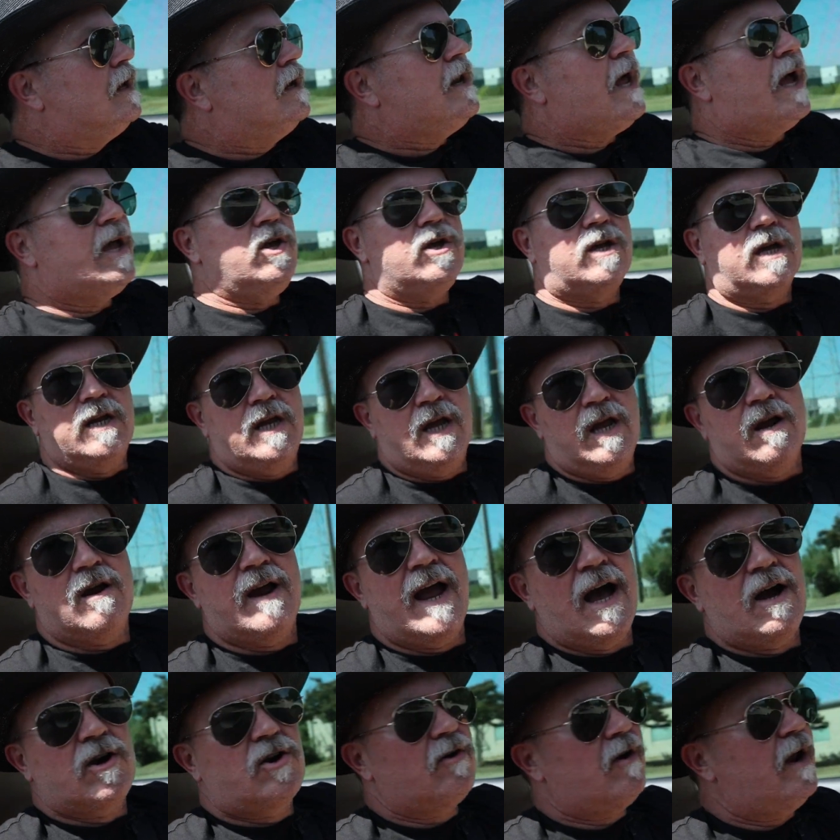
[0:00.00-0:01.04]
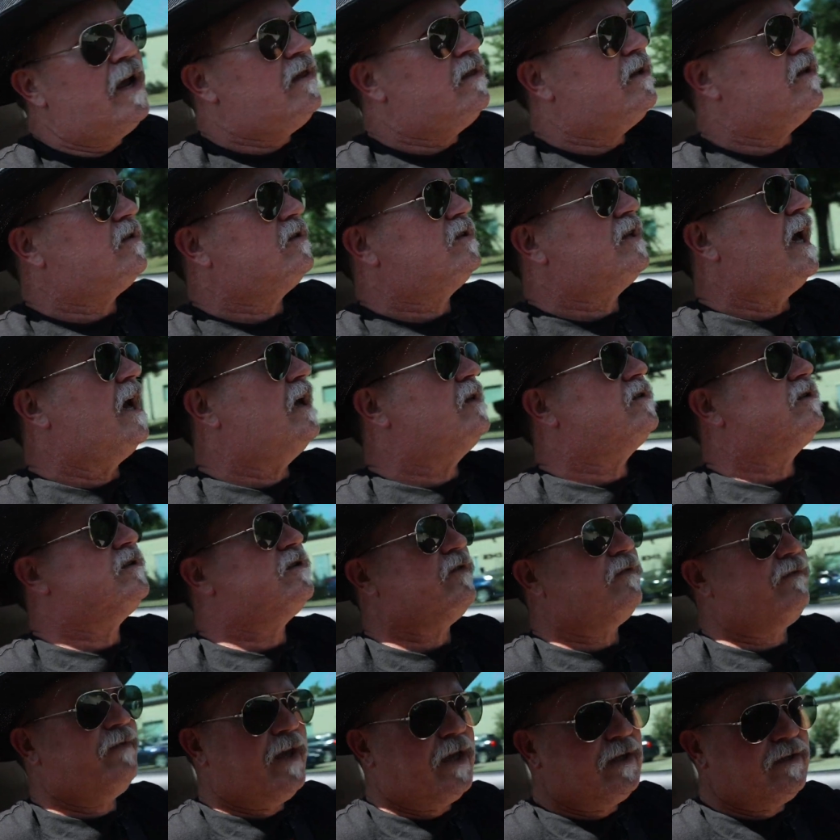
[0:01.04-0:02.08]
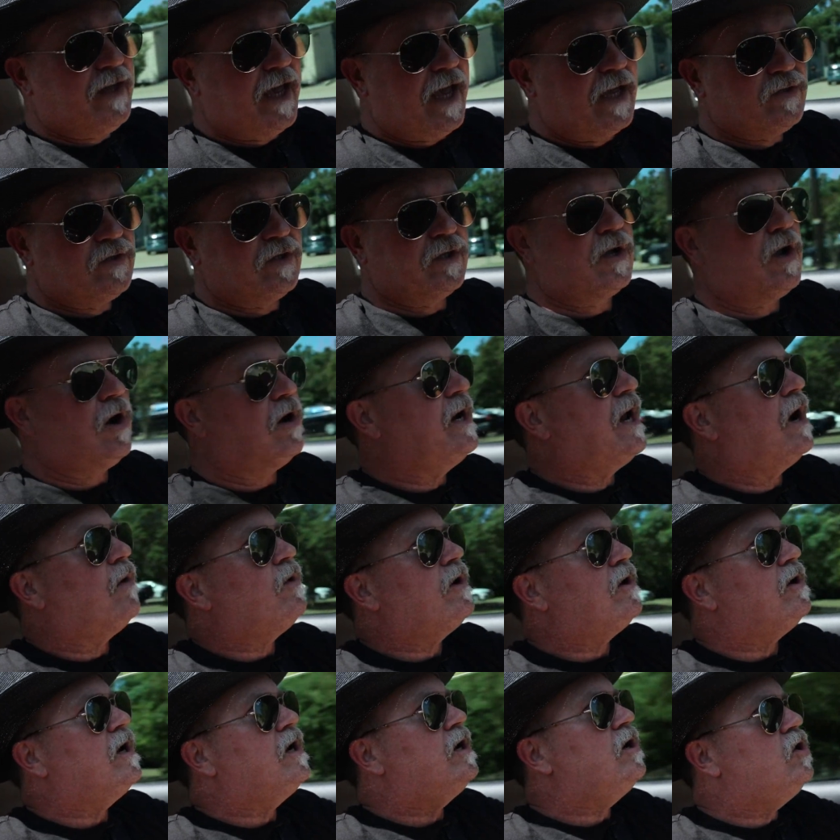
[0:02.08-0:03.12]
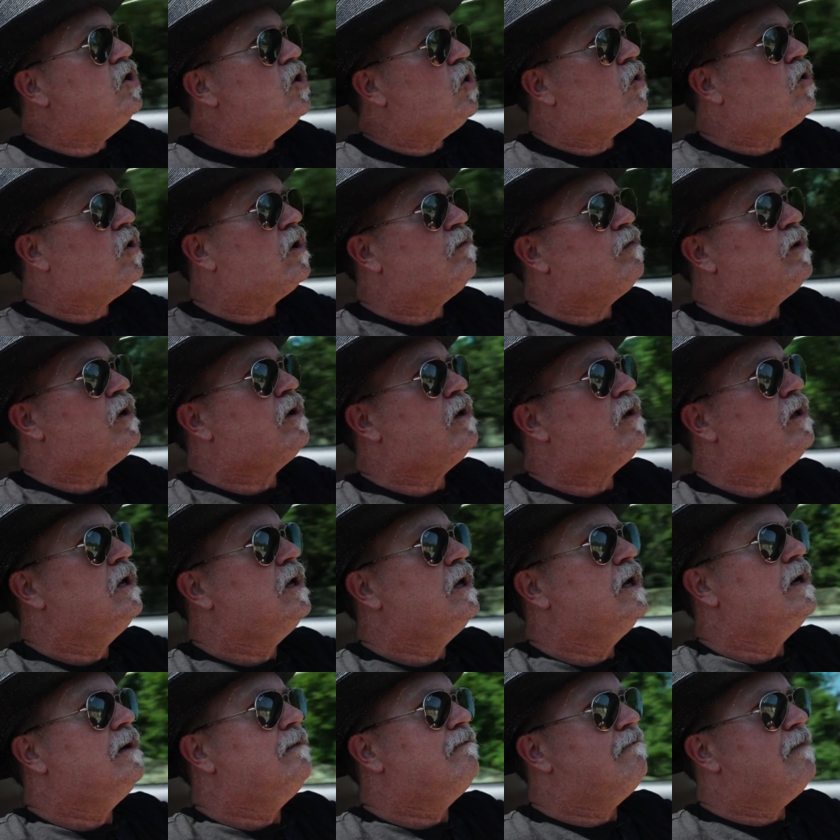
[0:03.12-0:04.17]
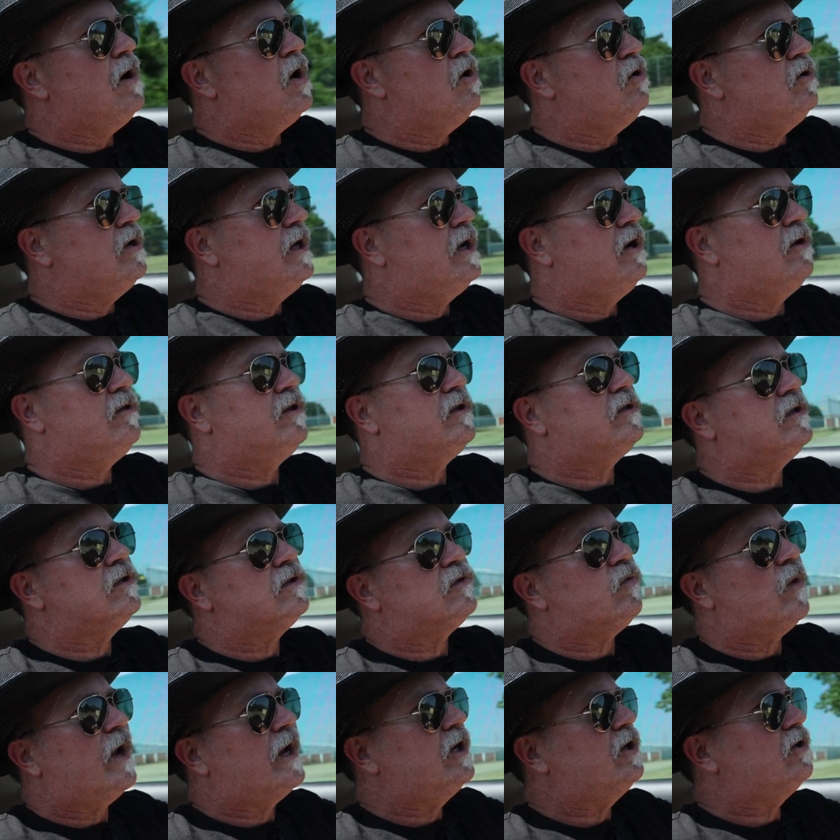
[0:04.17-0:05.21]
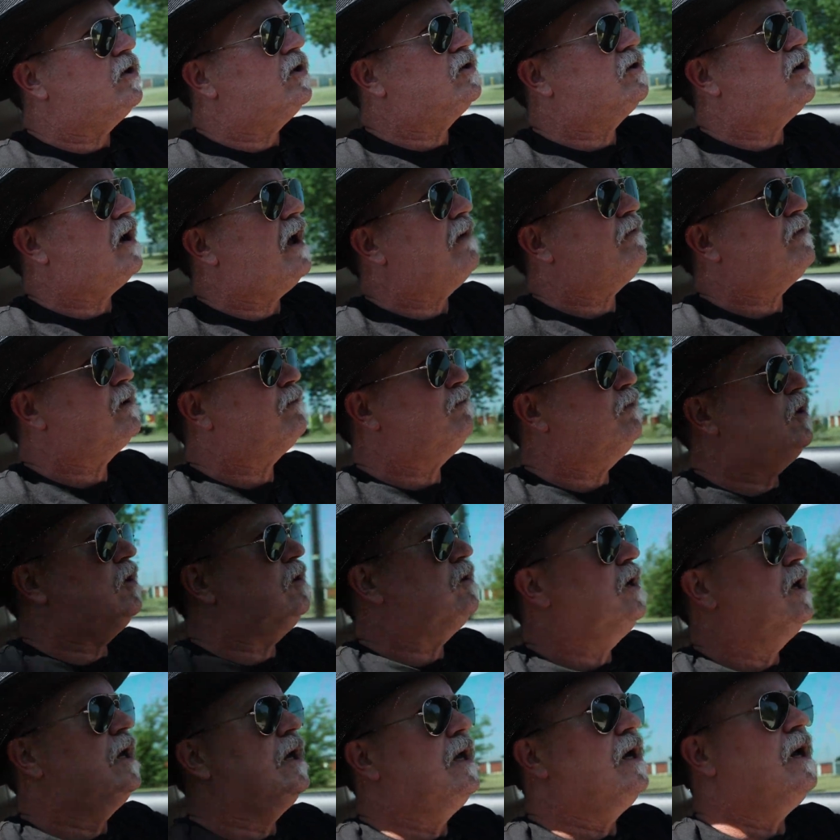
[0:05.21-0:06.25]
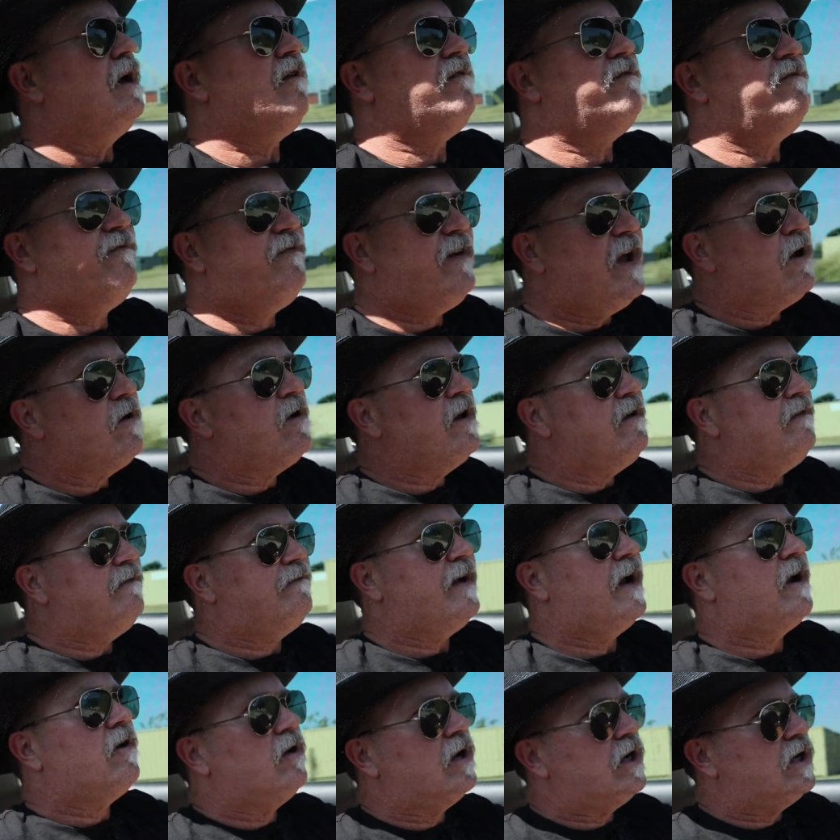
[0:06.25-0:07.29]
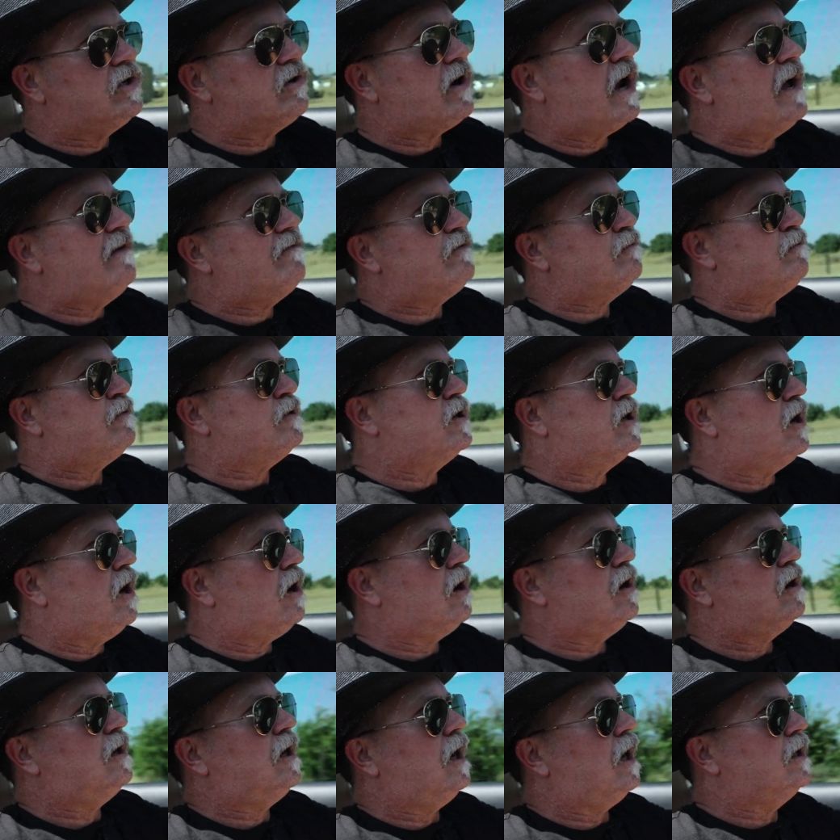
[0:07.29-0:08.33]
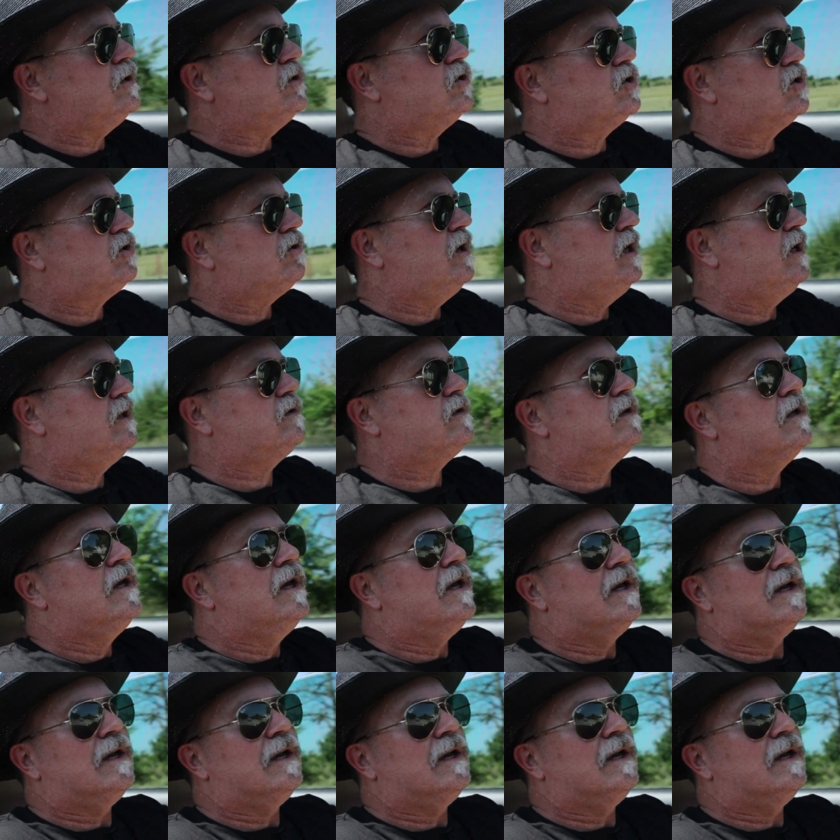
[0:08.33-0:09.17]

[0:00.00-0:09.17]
Now you can hear how great this sounds. It's a fantastic car. Now we're in normal mode here. This is regular traffic mode. A very, very drivable car on streets.